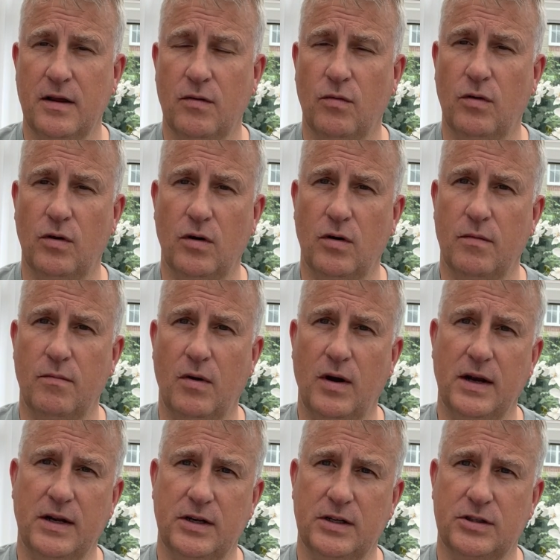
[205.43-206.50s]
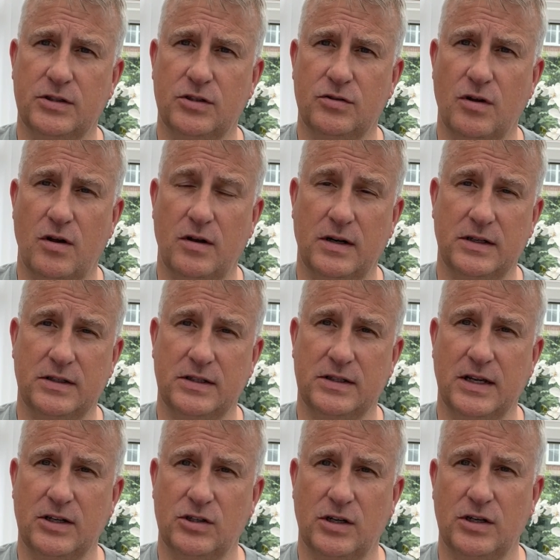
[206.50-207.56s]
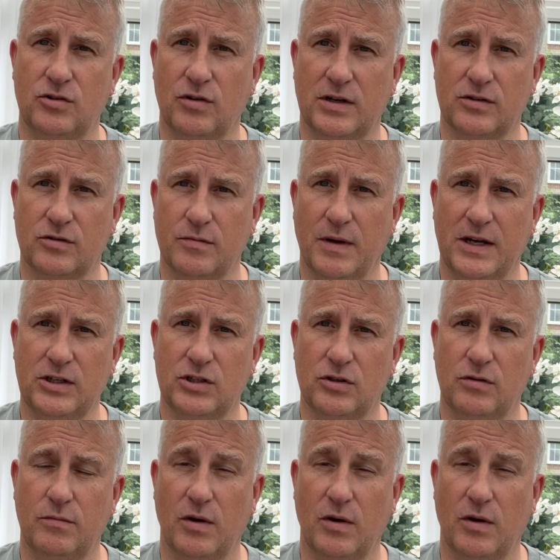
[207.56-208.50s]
Well, look, my leadership style is essentially transformational.